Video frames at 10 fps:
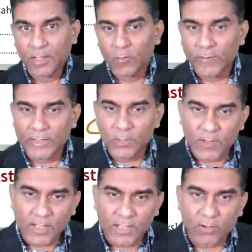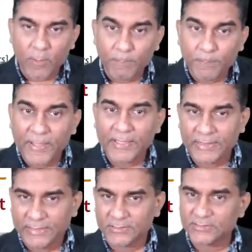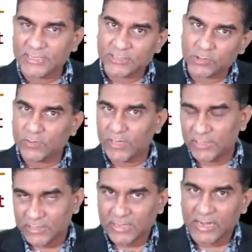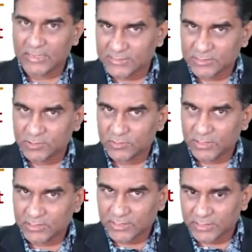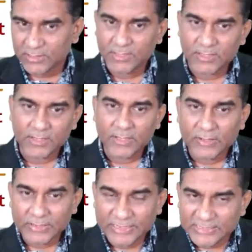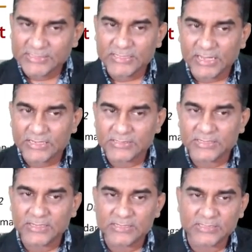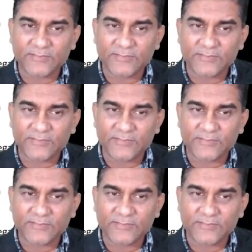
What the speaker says: When you are comparing saturated, unsaturated, Easy answer is the